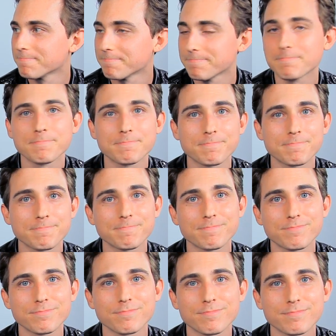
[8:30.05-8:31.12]

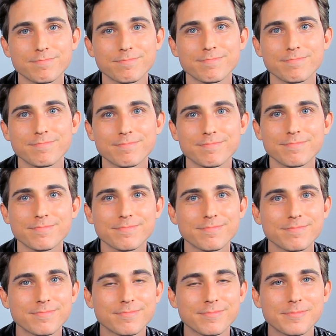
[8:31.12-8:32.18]

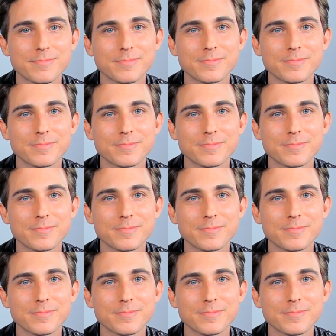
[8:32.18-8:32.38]
The person shown says nothing.